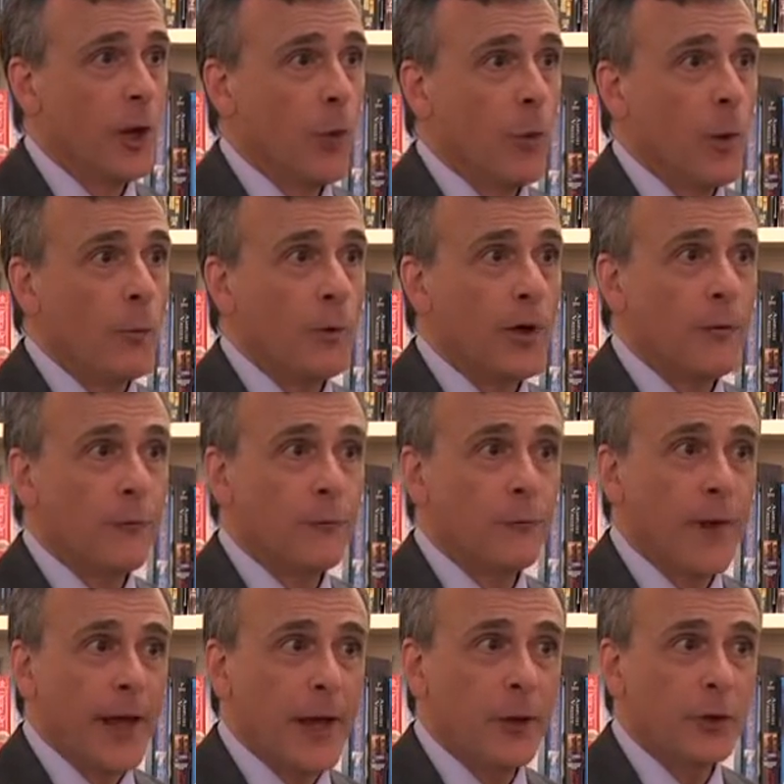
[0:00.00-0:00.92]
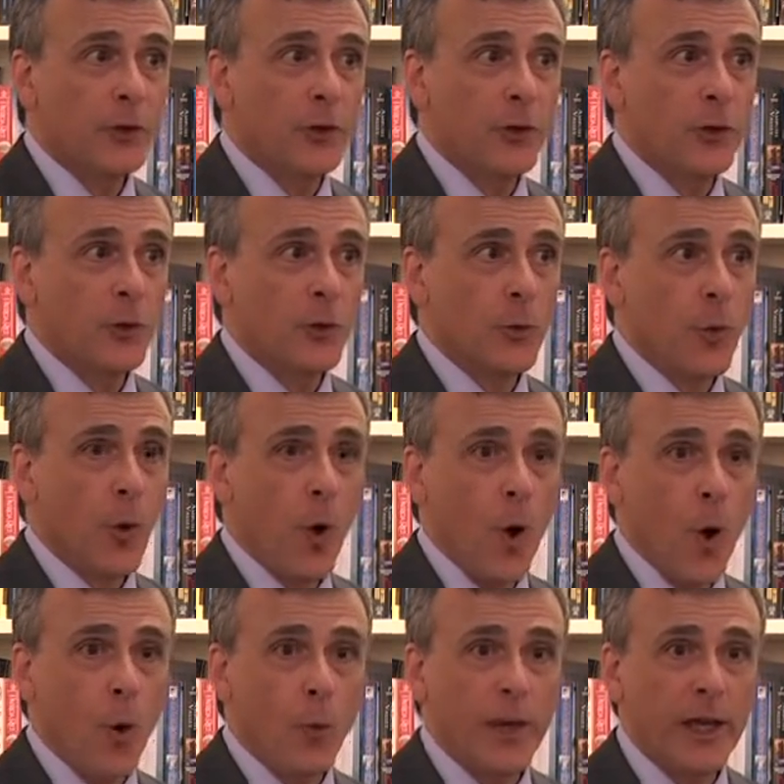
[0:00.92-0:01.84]
When we failed to do
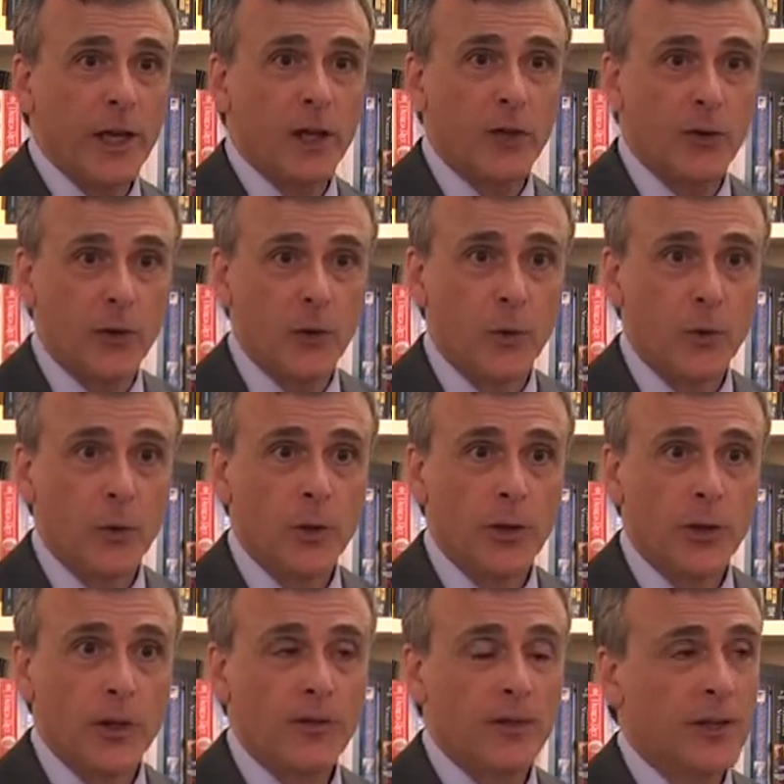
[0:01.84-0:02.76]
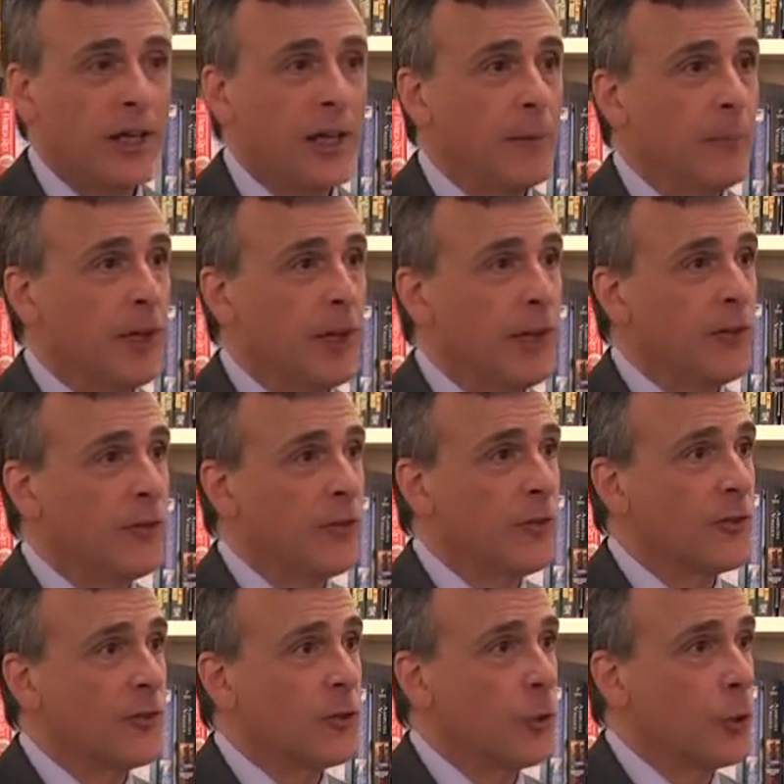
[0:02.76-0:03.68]
all we could do to keep kids
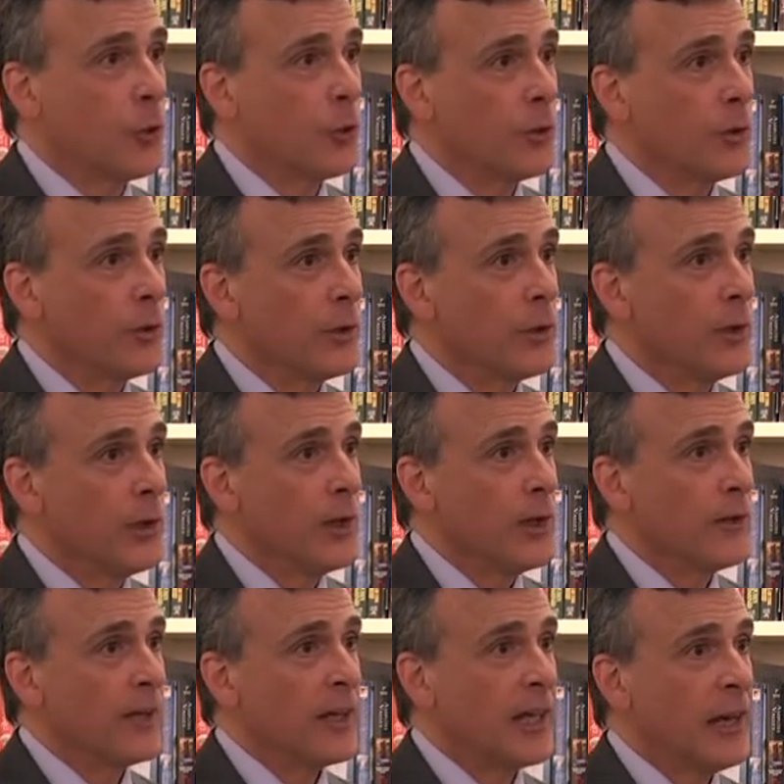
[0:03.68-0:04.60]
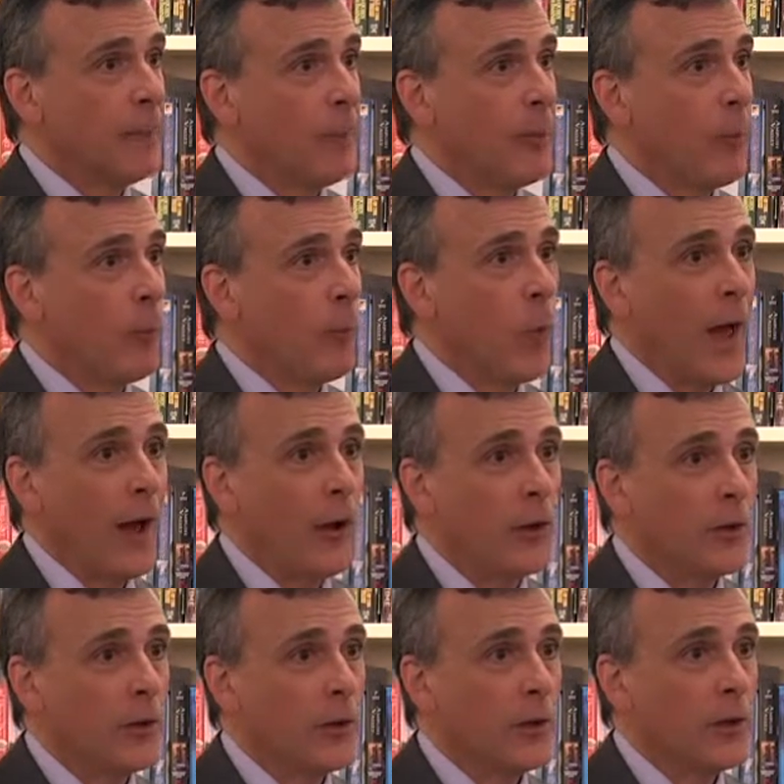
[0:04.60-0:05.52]
in school, to keep them
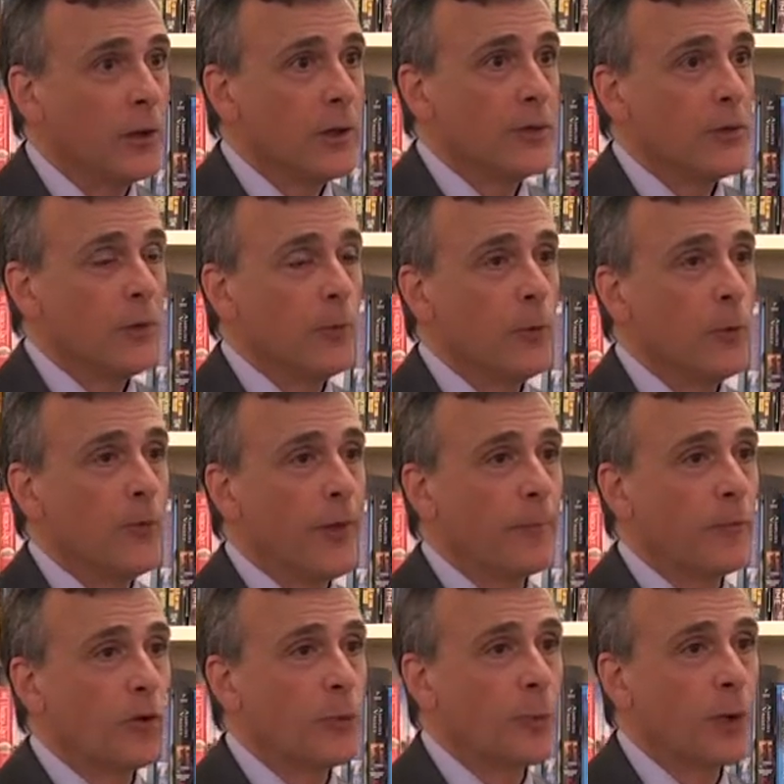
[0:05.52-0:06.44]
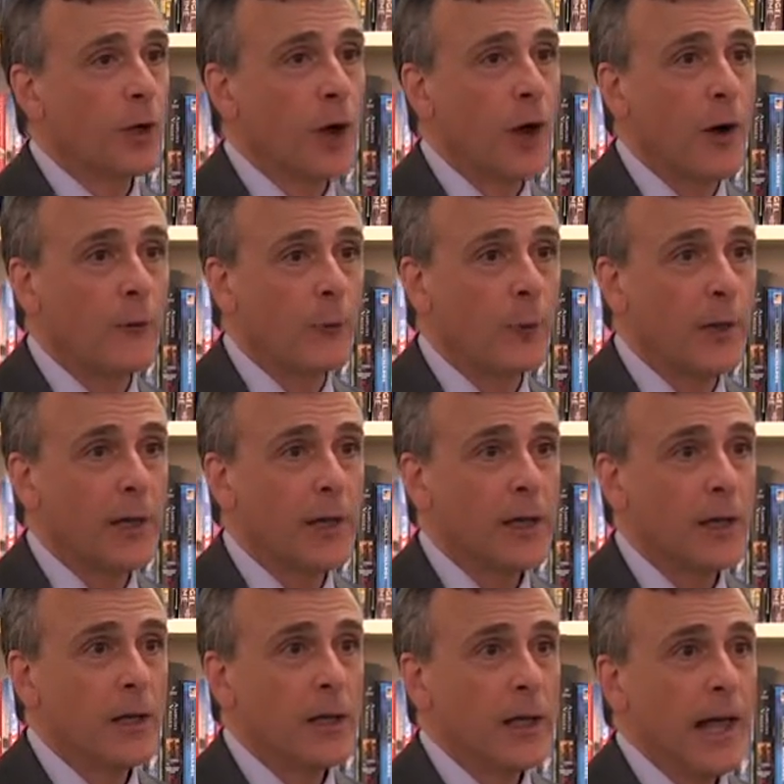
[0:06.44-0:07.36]
well, to move them to recovery,
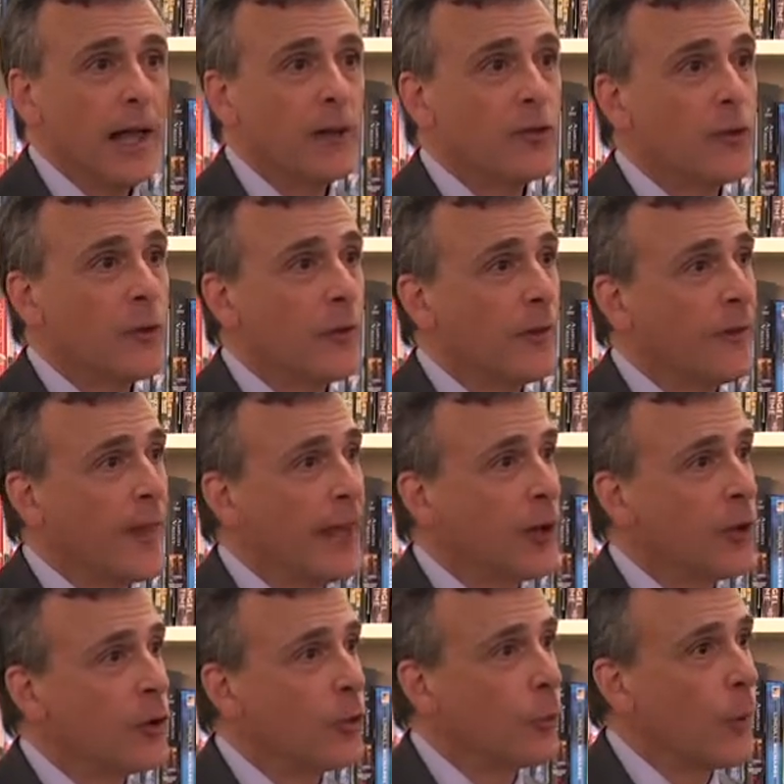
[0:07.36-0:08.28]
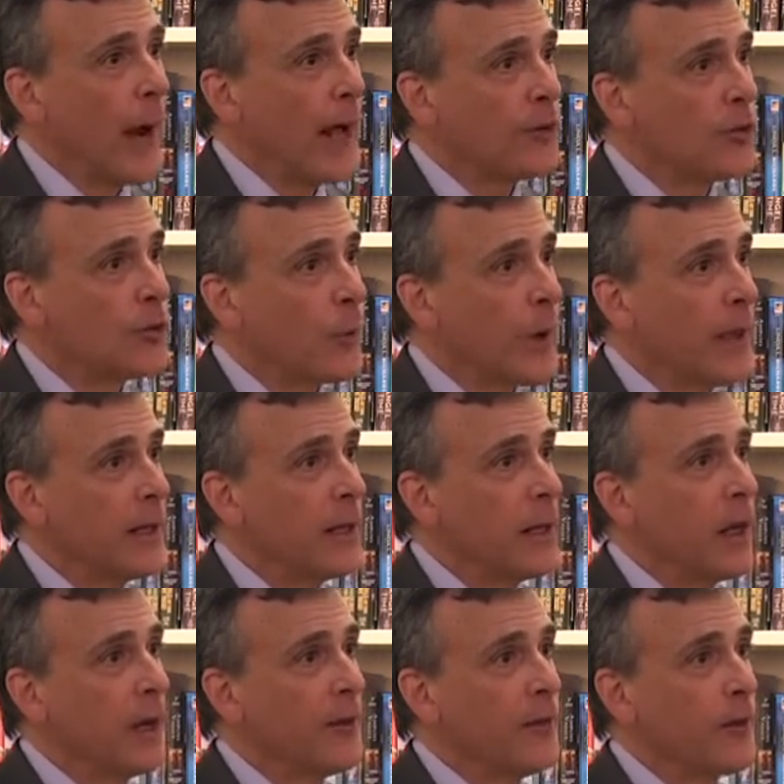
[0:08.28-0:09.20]
and so that they could graduate
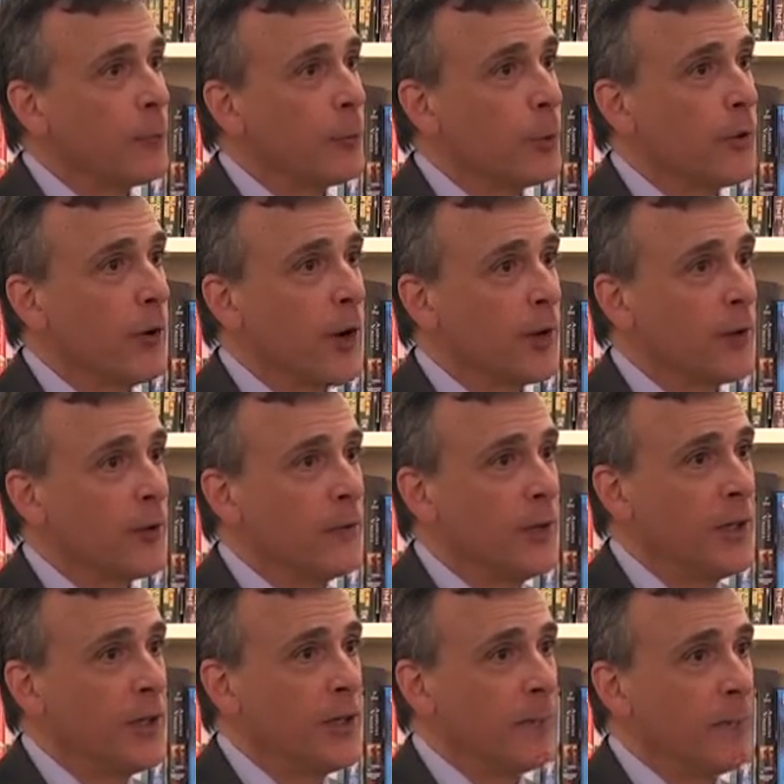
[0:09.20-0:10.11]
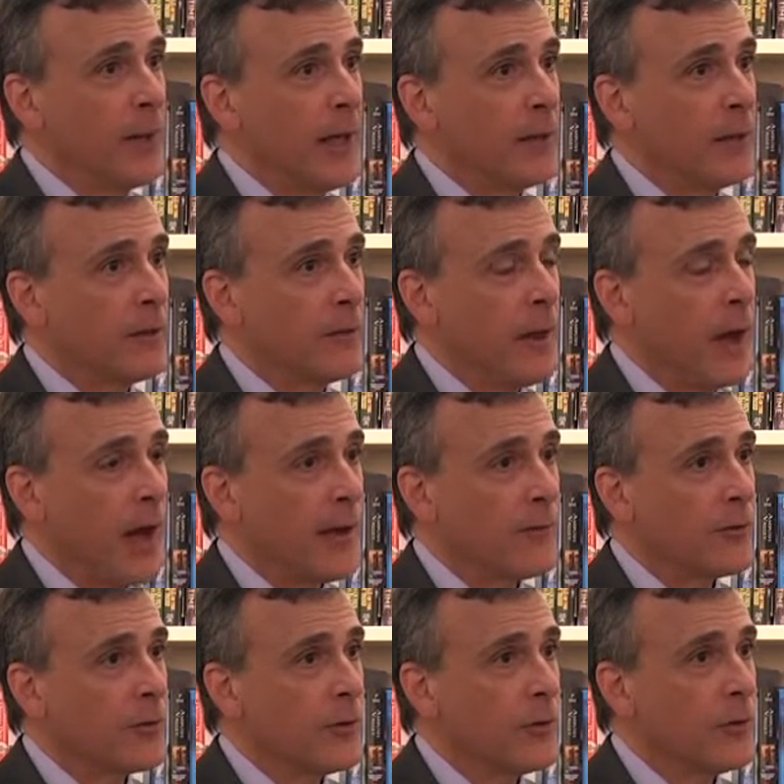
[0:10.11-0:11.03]
and live productive and independent
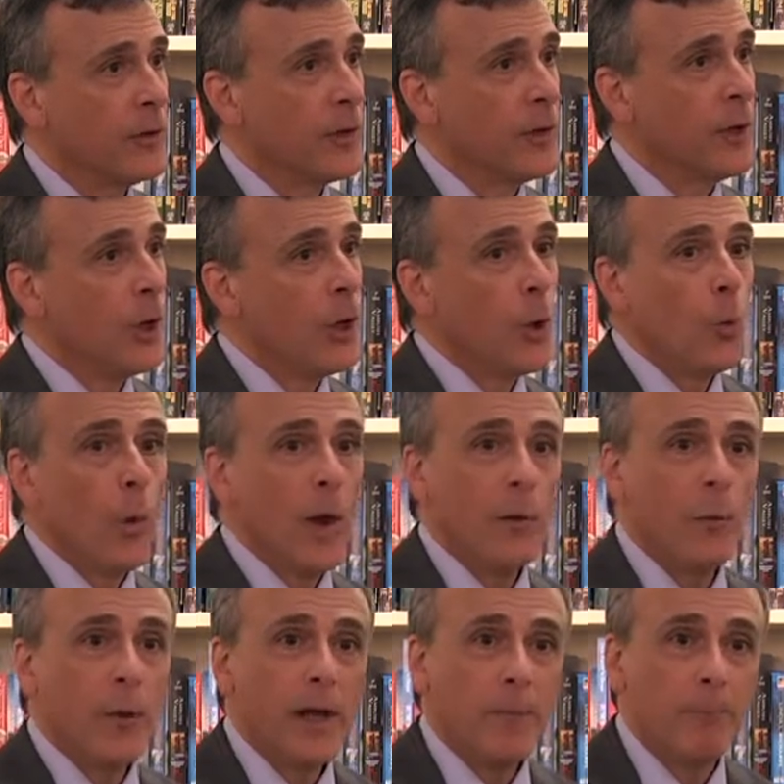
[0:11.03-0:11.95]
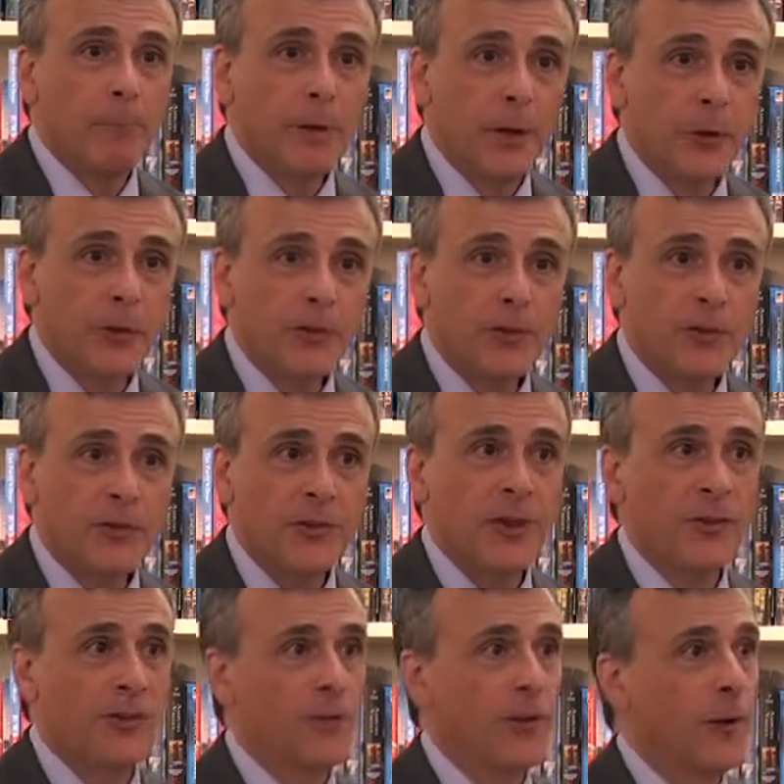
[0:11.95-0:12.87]
lives. When we built a
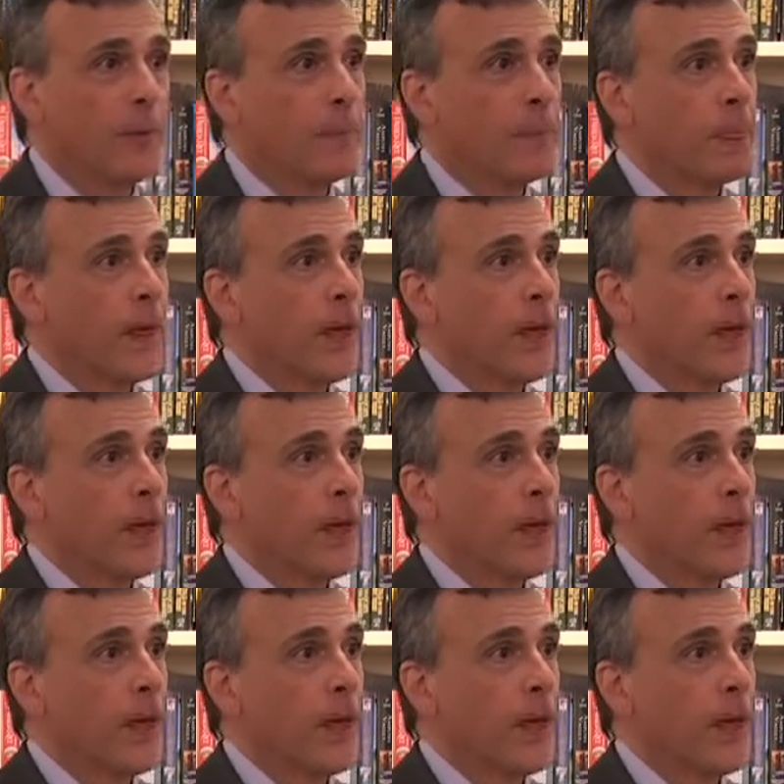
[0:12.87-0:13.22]
system